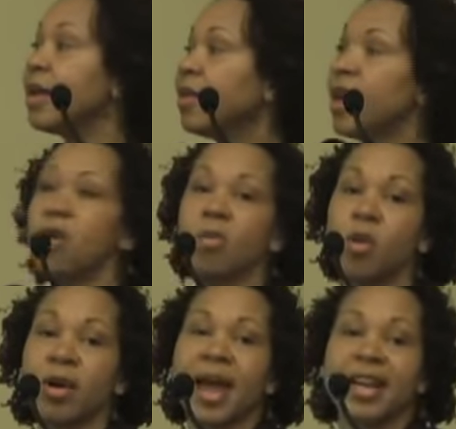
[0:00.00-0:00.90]
they are
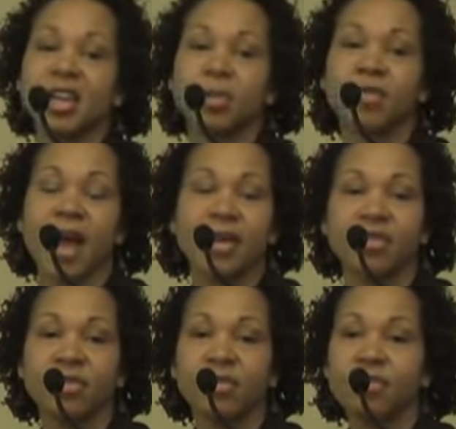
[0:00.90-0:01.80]
more likely to be
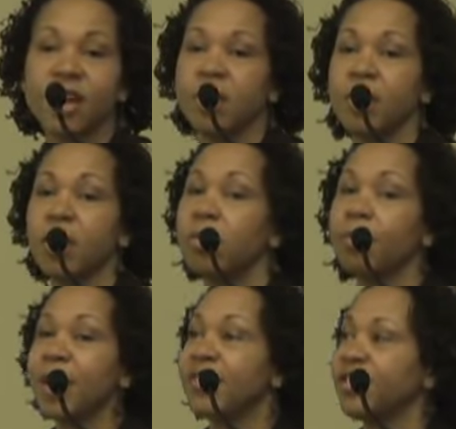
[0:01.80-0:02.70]
violent. Fundamental
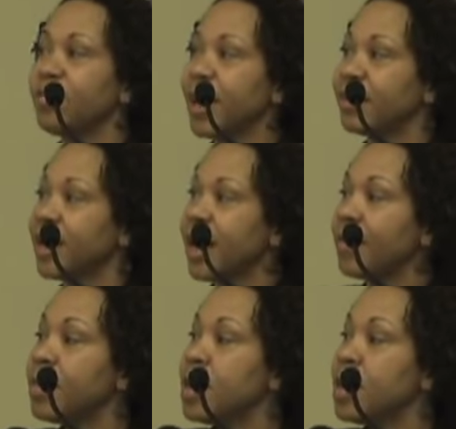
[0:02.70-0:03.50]
basis baseline.